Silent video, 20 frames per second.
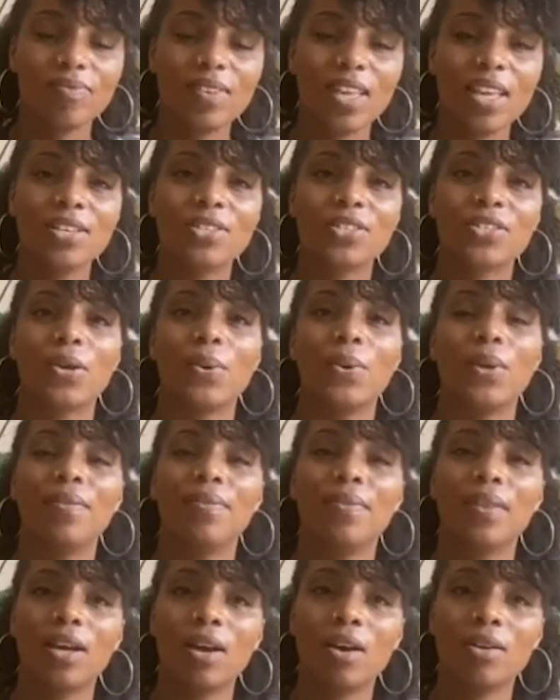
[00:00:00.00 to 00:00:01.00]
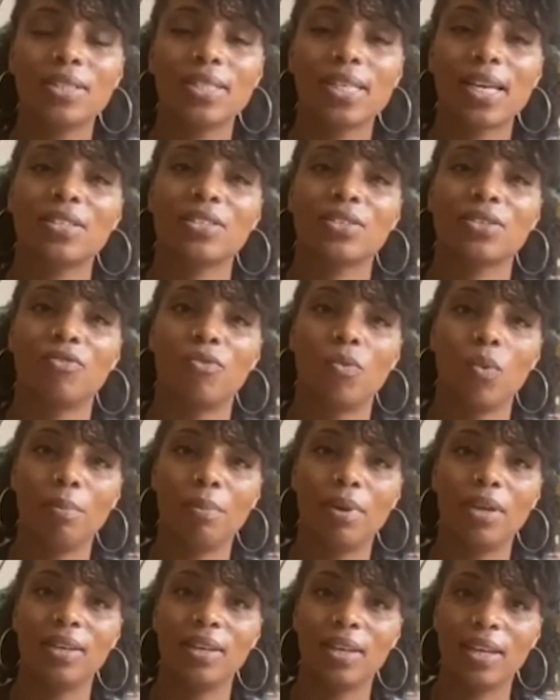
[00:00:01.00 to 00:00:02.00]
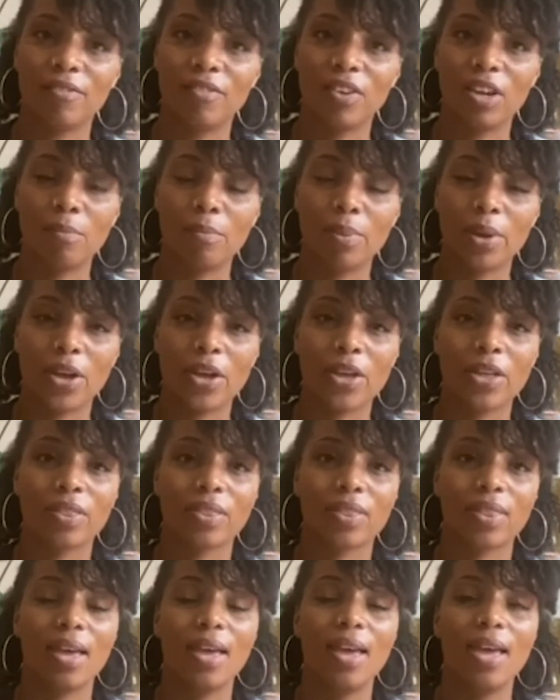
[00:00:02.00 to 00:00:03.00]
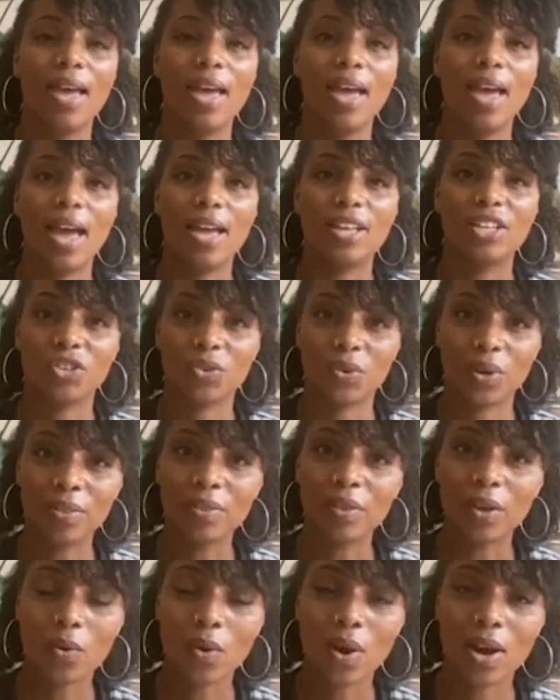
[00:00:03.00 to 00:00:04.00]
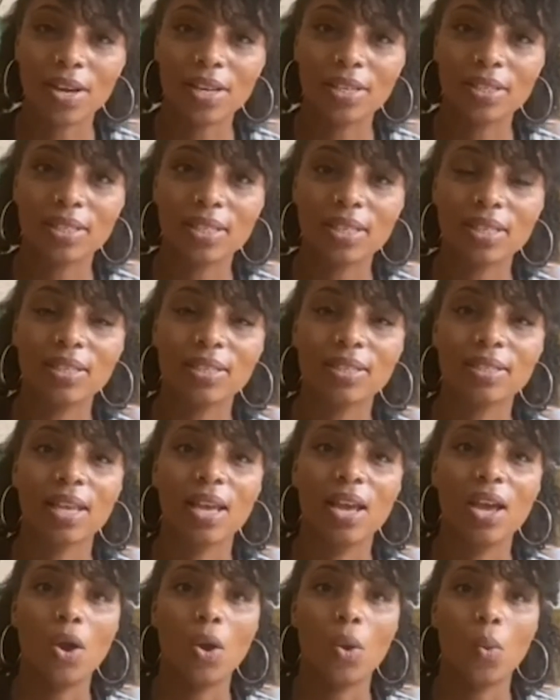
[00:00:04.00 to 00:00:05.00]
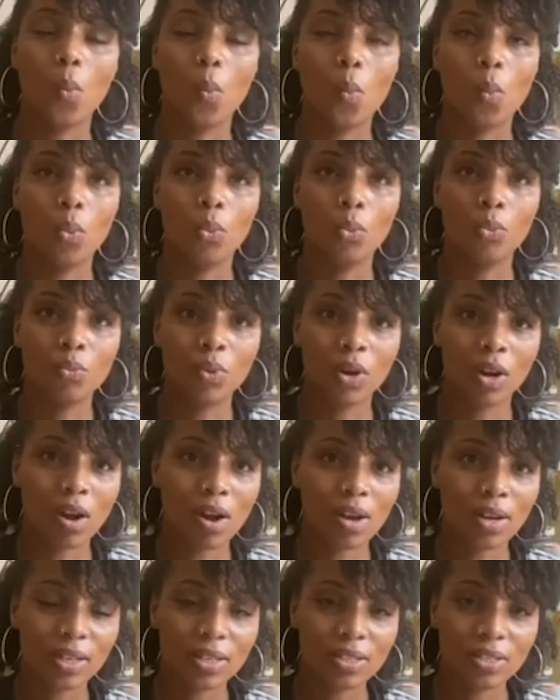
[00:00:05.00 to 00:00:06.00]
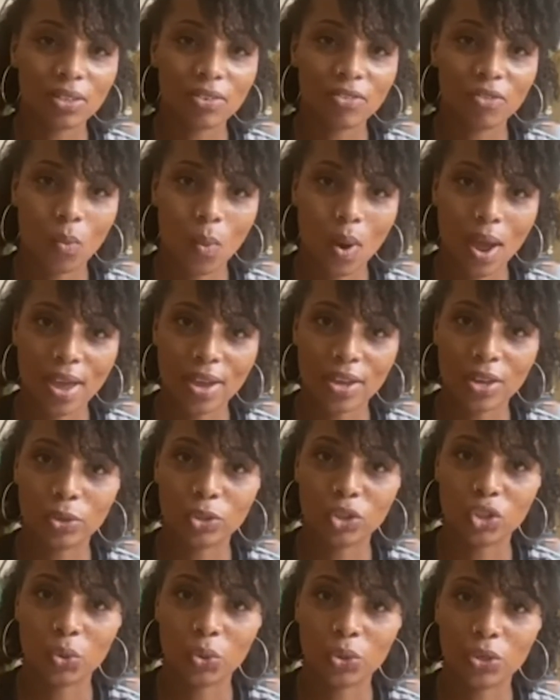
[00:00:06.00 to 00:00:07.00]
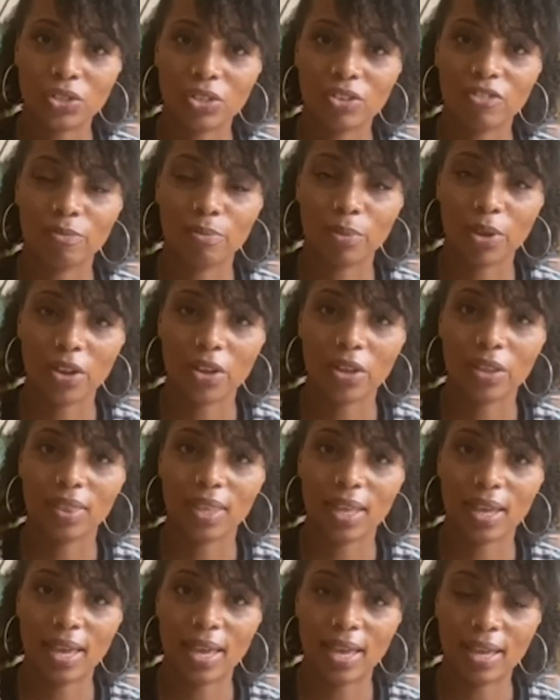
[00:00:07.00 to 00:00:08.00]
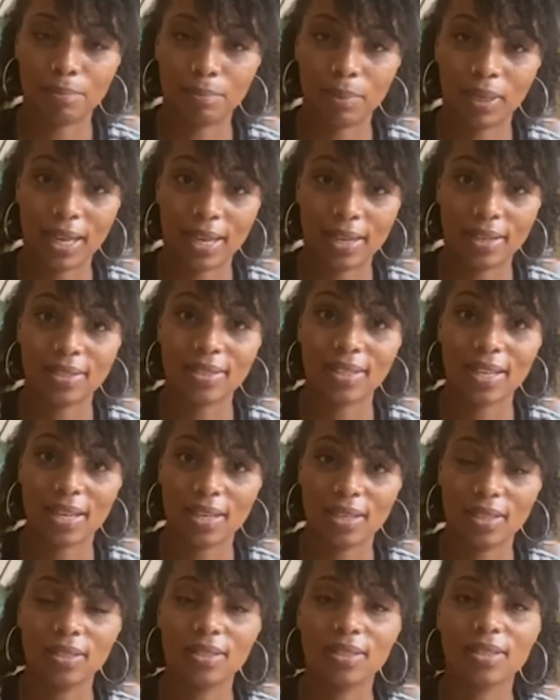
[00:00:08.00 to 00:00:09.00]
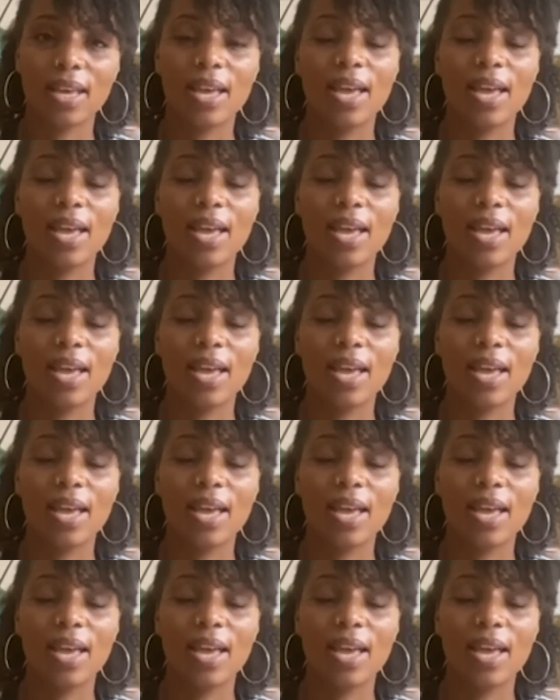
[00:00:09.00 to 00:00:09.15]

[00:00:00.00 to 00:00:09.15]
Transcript: So in the context of women giving birth during the crisis, regardless of where your choice of birth place is,